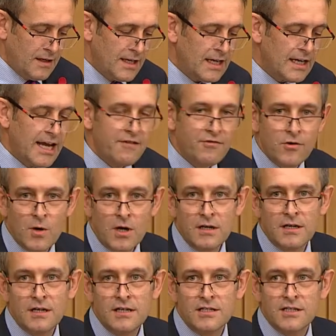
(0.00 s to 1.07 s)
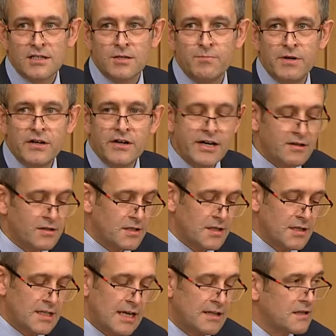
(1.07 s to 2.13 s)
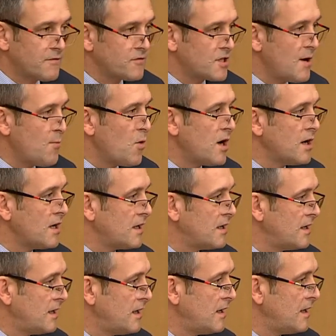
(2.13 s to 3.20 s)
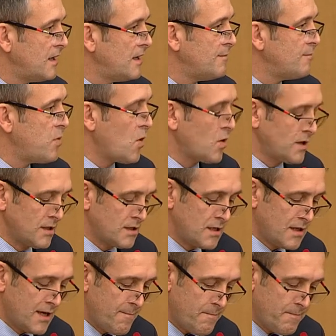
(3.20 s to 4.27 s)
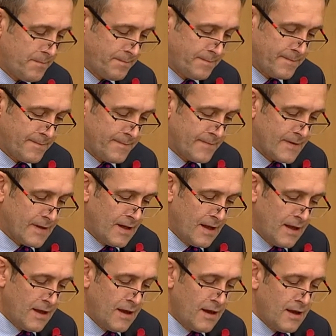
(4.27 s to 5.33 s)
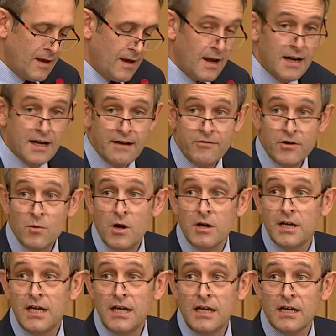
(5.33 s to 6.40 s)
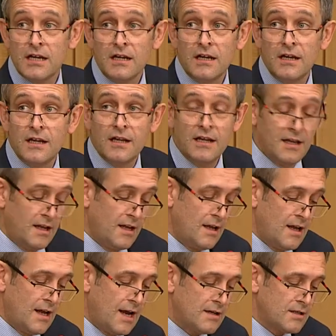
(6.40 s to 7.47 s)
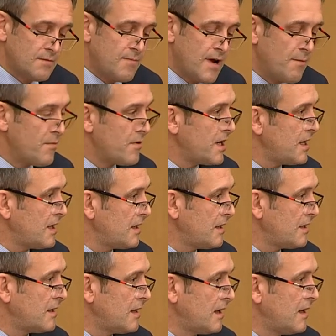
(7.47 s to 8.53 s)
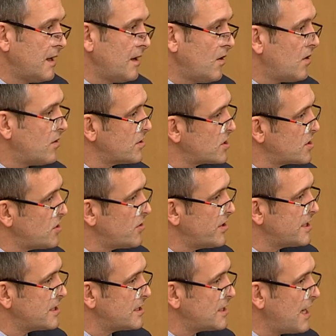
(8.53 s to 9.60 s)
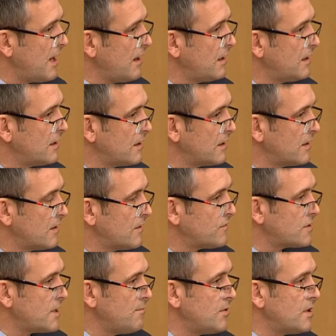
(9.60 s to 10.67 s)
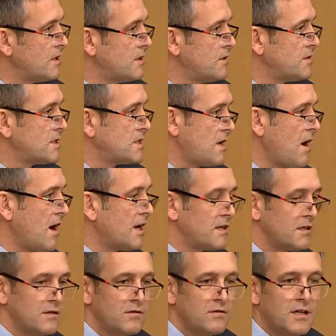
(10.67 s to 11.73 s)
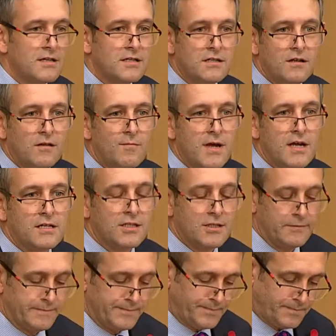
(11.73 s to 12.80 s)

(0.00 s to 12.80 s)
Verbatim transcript: Nearly everyone has experienced the death of someone important to them, and everyone here has a memory or a story to tell of someone who has died who they still miss.